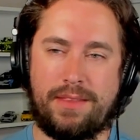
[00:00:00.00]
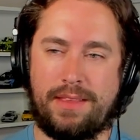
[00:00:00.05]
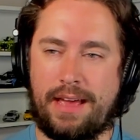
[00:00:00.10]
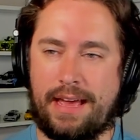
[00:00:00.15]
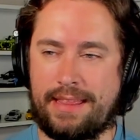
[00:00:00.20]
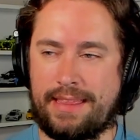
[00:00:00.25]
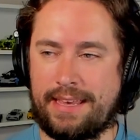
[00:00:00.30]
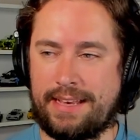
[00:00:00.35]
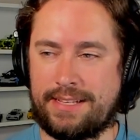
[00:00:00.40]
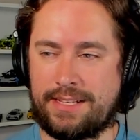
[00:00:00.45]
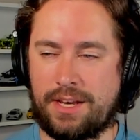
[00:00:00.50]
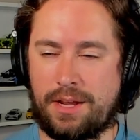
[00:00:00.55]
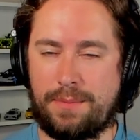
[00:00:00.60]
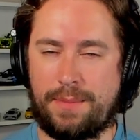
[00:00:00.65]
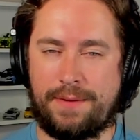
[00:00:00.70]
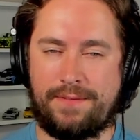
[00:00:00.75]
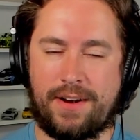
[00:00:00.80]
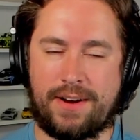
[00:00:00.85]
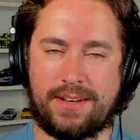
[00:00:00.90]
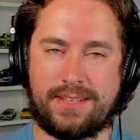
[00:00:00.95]
I think it's going
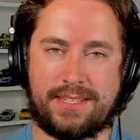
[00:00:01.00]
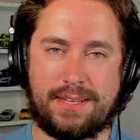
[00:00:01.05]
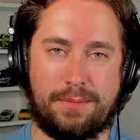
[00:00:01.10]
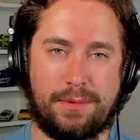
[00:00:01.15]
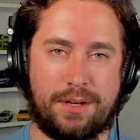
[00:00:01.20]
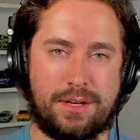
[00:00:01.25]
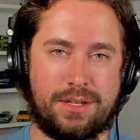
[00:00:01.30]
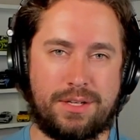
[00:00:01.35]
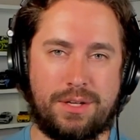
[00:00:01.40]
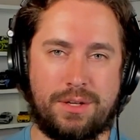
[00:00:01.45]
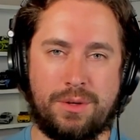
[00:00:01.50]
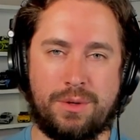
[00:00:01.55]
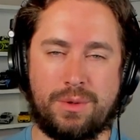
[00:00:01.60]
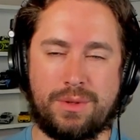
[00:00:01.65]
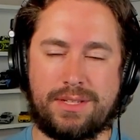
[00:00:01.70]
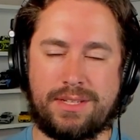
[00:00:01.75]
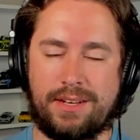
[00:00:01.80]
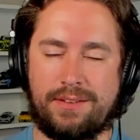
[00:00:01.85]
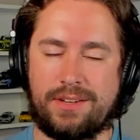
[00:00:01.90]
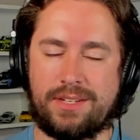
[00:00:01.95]
to be very similar to
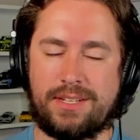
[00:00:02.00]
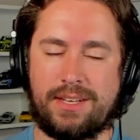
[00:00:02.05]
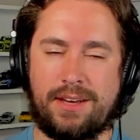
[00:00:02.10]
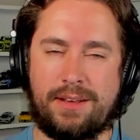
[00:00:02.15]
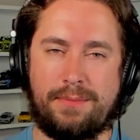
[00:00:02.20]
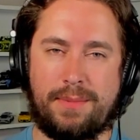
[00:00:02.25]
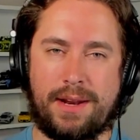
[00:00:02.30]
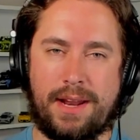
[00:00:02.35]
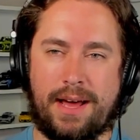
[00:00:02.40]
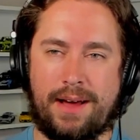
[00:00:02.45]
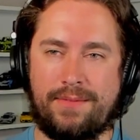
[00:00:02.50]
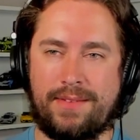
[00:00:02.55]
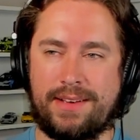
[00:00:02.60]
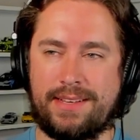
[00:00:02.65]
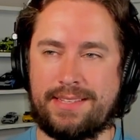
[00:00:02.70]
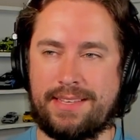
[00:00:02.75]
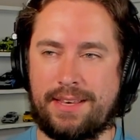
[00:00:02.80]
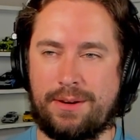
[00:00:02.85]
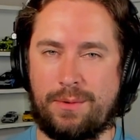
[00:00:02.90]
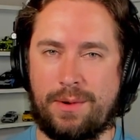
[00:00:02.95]
Silverstone, but
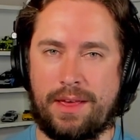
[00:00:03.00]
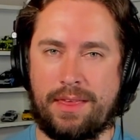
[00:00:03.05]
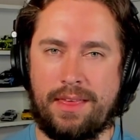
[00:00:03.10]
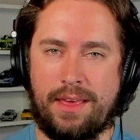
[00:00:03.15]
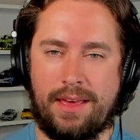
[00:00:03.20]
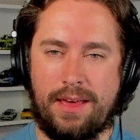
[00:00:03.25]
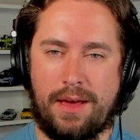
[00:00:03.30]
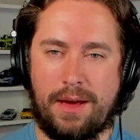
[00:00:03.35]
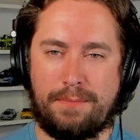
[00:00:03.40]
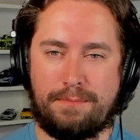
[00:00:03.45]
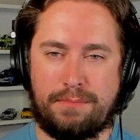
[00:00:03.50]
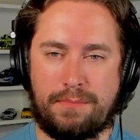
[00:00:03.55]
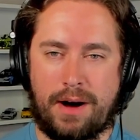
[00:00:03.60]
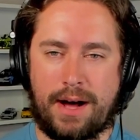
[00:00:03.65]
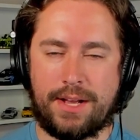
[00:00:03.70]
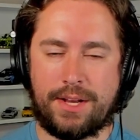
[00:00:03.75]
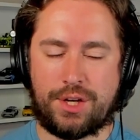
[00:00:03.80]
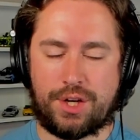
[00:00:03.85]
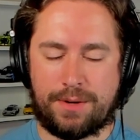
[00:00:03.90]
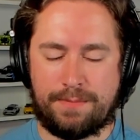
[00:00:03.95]
obviously with
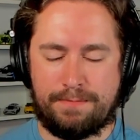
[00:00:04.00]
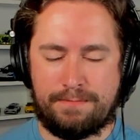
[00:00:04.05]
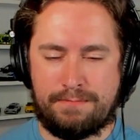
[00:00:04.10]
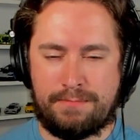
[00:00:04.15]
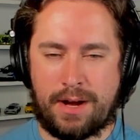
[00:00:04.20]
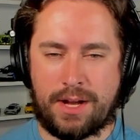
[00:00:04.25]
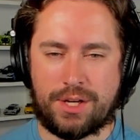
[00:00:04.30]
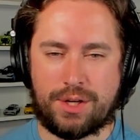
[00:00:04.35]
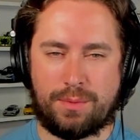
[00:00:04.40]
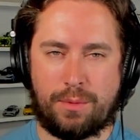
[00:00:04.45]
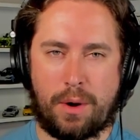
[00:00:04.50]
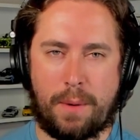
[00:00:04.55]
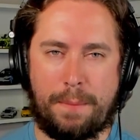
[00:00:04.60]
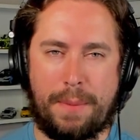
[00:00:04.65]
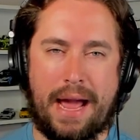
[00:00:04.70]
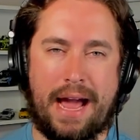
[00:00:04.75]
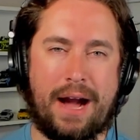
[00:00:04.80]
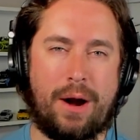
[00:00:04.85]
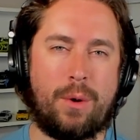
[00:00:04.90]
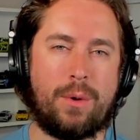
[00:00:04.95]
much more
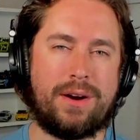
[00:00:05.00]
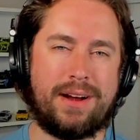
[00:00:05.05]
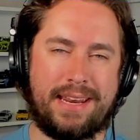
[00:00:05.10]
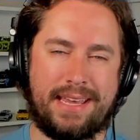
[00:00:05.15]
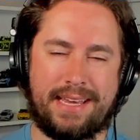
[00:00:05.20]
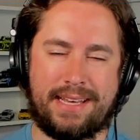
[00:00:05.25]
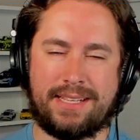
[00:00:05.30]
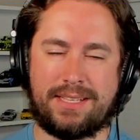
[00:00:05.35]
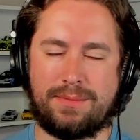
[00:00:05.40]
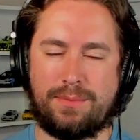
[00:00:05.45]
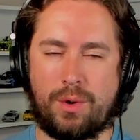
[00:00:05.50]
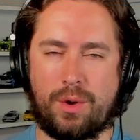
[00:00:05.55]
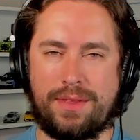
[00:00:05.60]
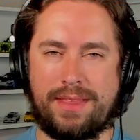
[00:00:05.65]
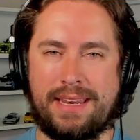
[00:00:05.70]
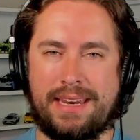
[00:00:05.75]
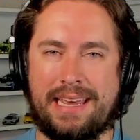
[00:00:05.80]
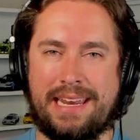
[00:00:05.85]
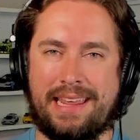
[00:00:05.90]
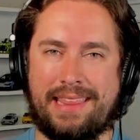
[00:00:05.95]
power needs more
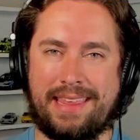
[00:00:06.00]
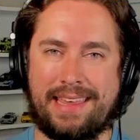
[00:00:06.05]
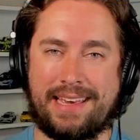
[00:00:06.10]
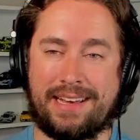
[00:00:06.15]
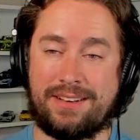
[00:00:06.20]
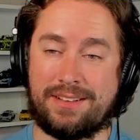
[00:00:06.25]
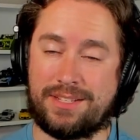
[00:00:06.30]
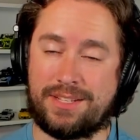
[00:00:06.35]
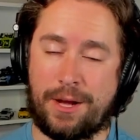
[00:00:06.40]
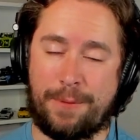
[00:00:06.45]
than anything else.